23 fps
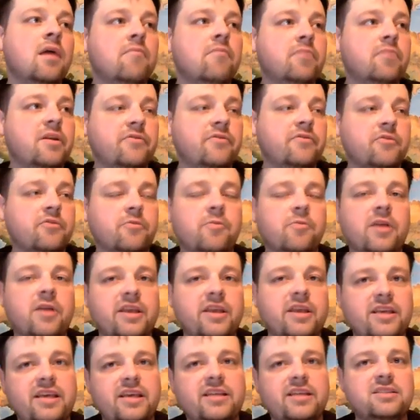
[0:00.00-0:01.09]
But if you're playing
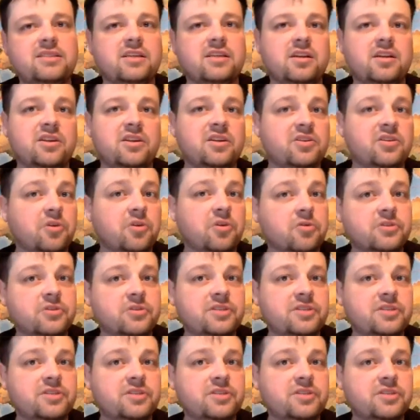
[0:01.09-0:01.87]
kids in an adult